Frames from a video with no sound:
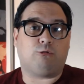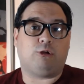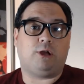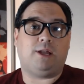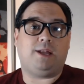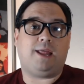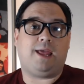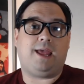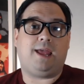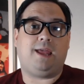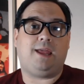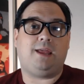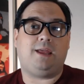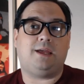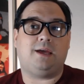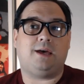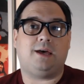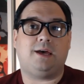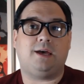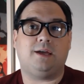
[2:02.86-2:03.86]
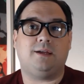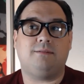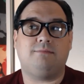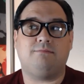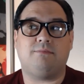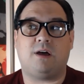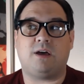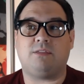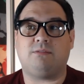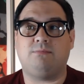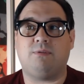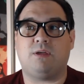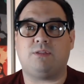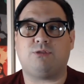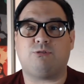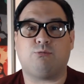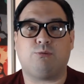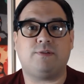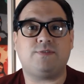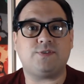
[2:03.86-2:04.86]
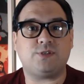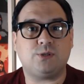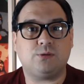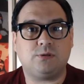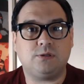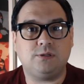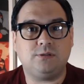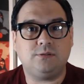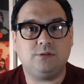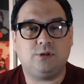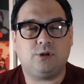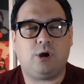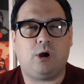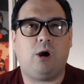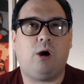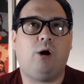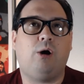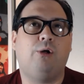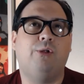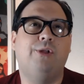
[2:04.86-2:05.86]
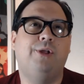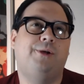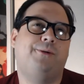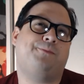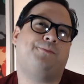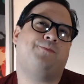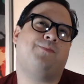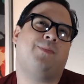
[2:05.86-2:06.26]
run a thrift store called